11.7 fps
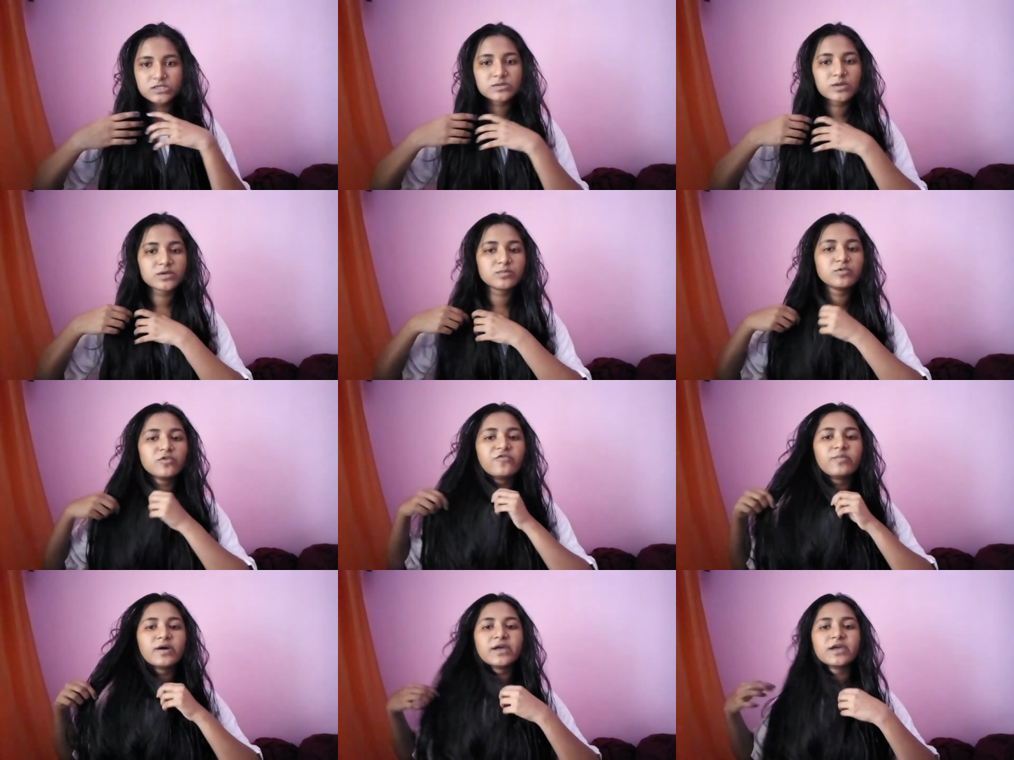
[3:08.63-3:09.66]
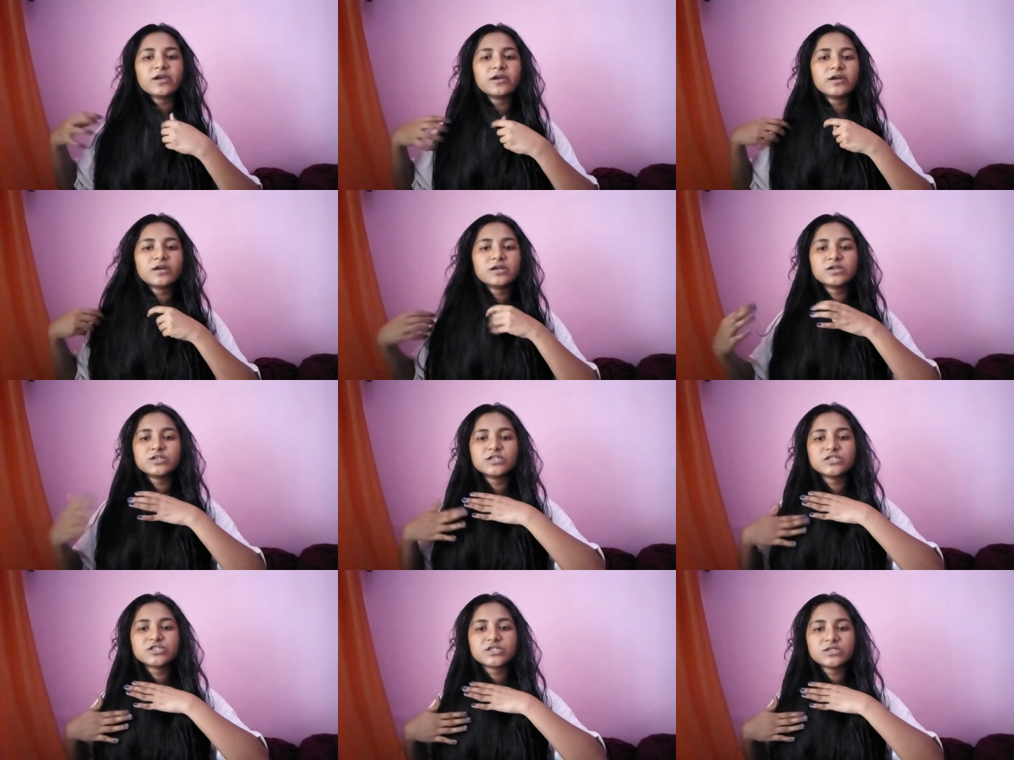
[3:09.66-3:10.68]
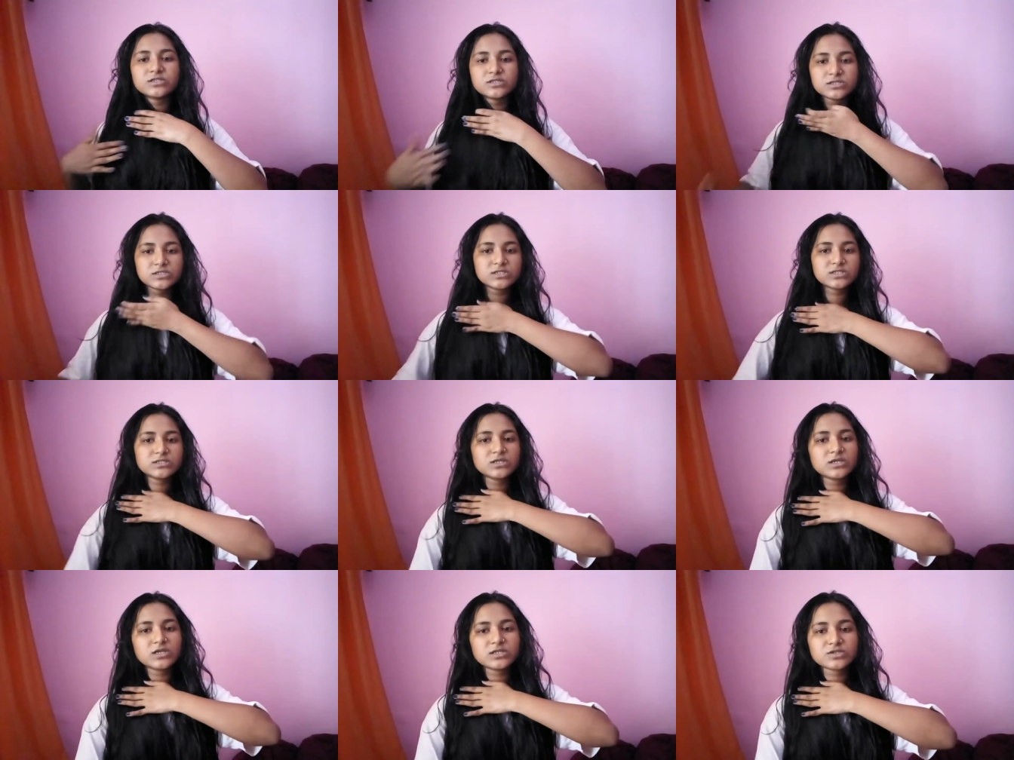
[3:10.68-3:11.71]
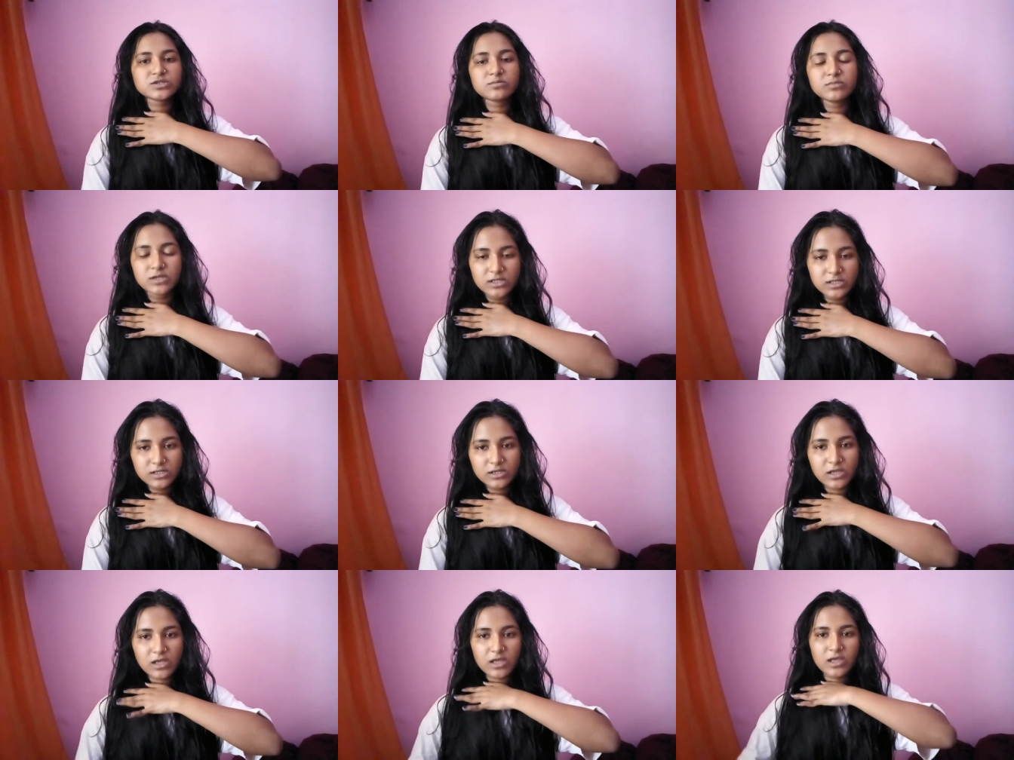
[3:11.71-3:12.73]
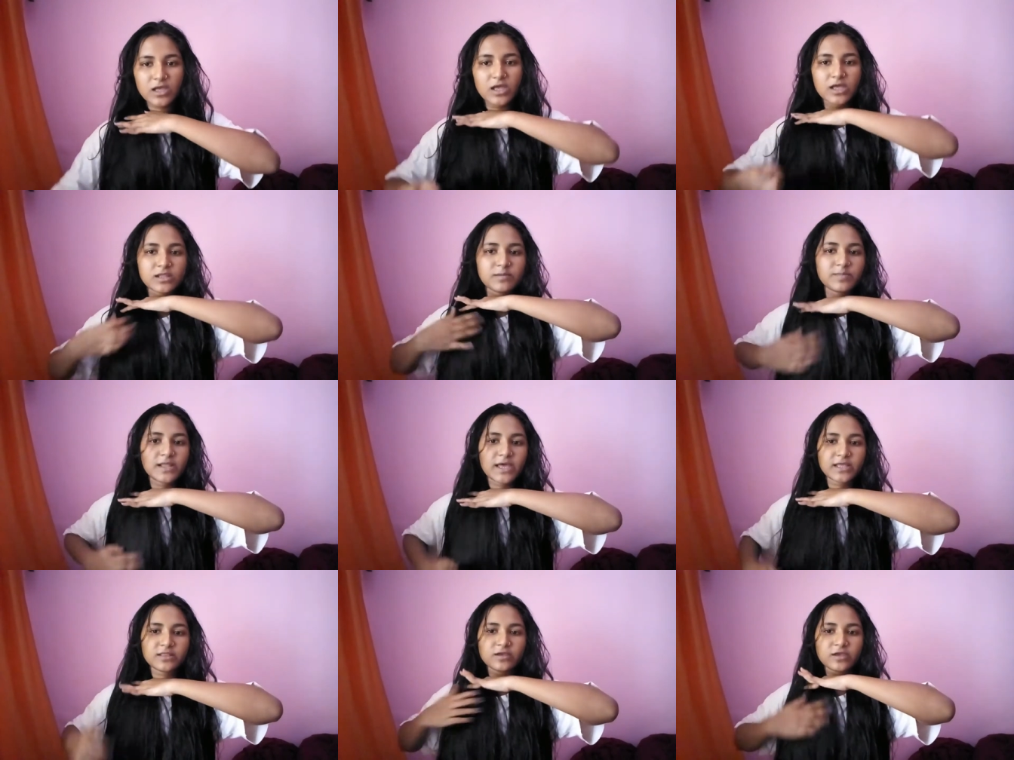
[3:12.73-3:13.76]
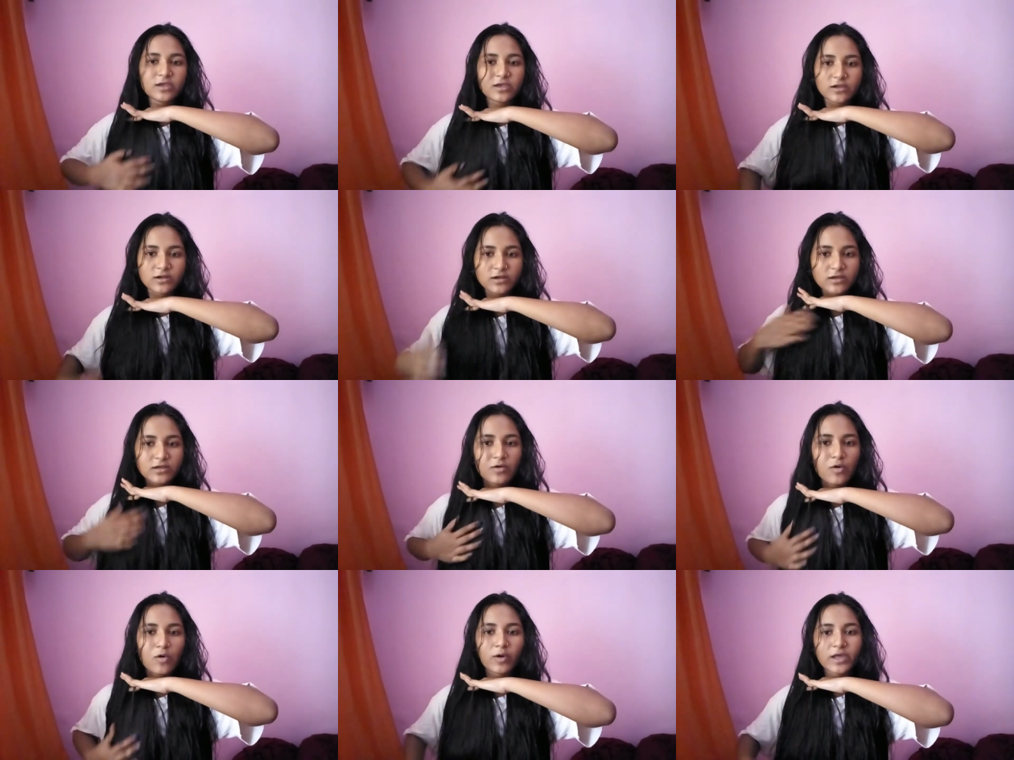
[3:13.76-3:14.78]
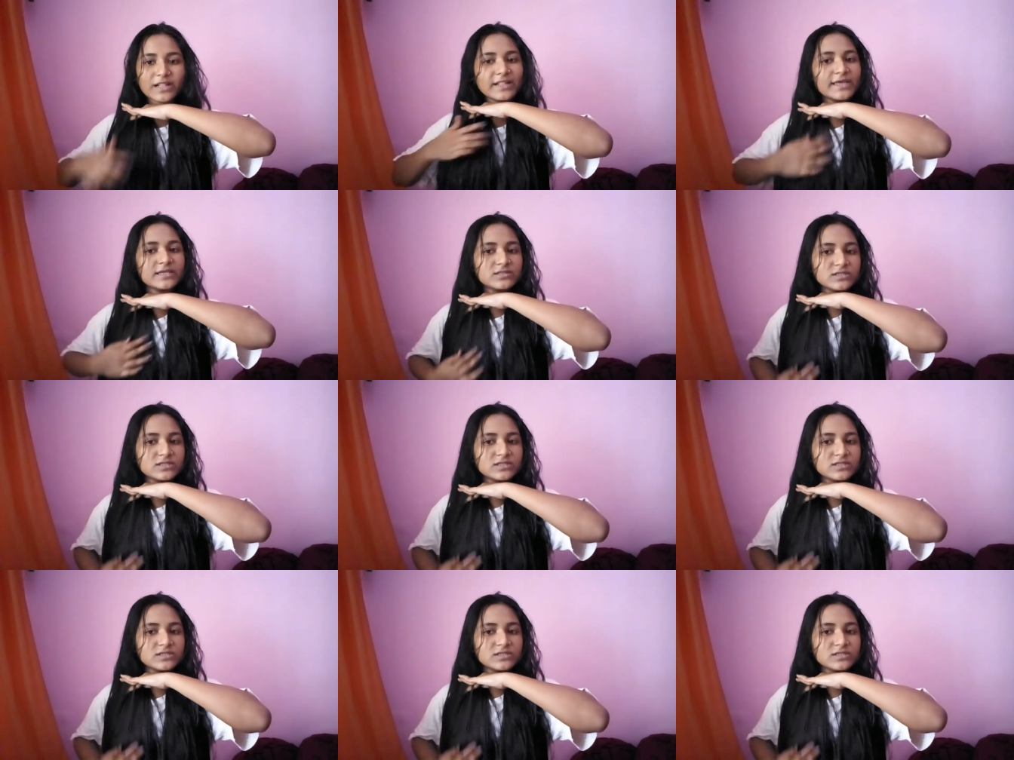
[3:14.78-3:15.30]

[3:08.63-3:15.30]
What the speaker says: So remove my hair, reach in into the middle and apply the hair oil like